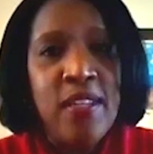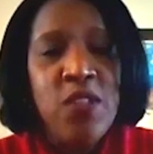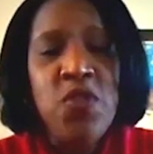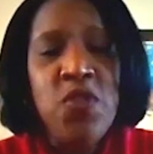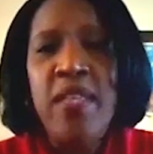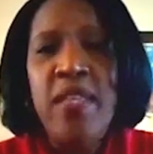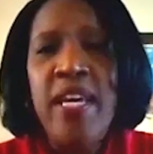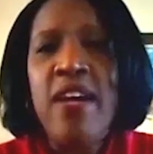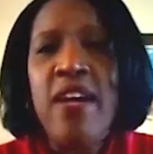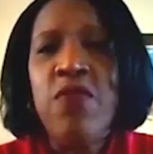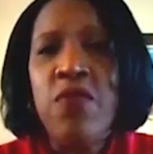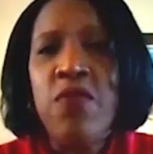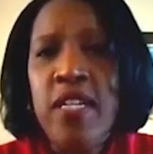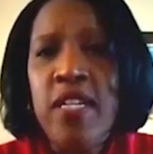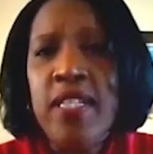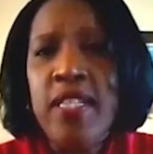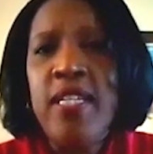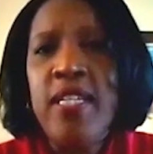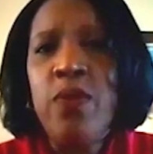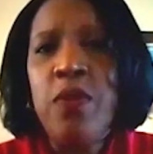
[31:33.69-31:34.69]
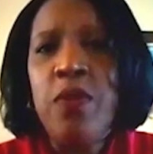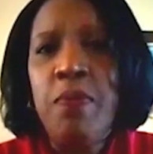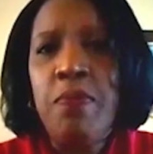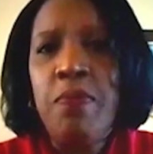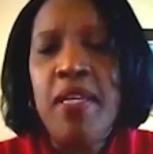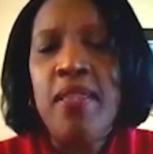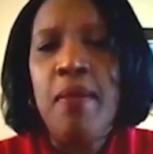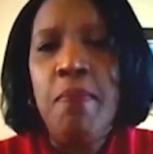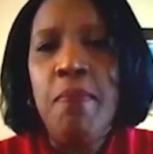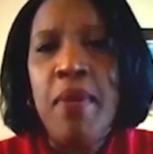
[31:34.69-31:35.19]
So that really would
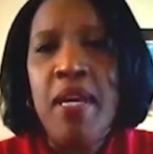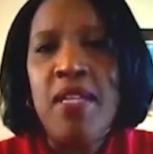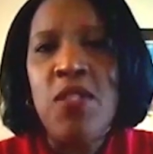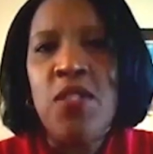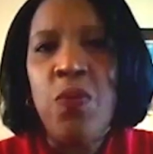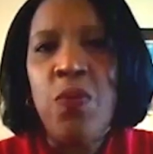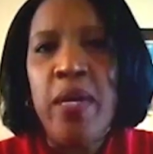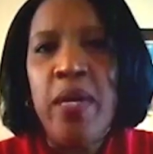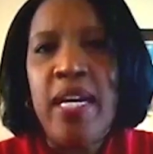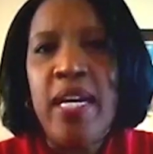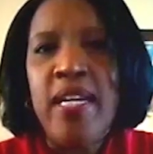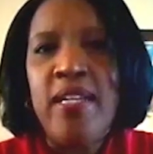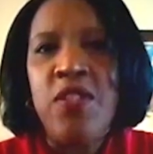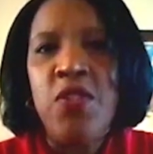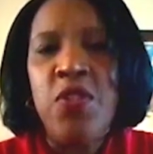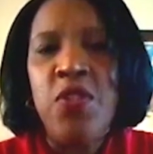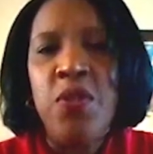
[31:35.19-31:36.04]
be the best way